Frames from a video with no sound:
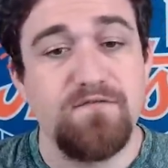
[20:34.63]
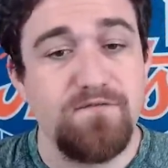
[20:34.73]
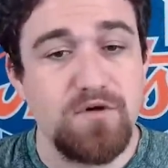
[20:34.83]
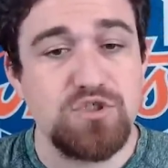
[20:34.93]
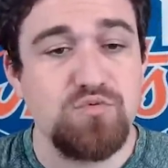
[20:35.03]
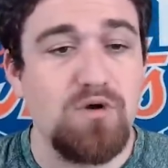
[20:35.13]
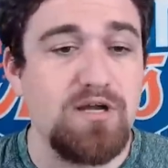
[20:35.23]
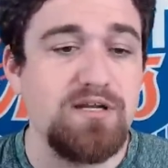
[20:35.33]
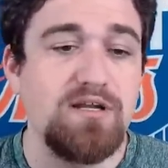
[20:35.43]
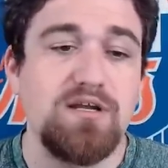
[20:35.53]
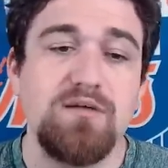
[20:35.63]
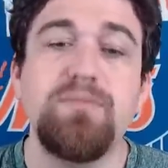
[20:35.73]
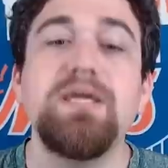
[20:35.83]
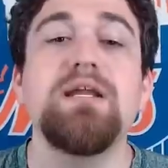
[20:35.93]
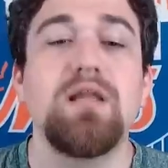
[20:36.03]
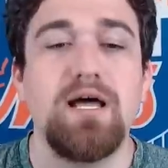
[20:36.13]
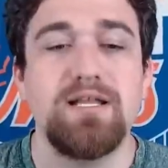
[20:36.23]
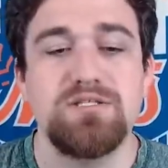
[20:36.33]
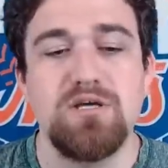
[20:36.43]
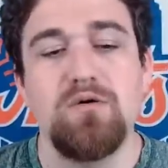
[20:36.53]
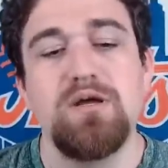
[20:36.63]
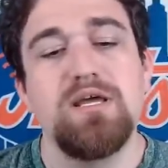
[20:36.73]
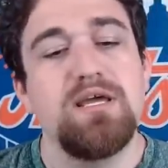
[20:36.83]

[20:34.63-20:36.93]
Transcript: First one, Pete Alonso.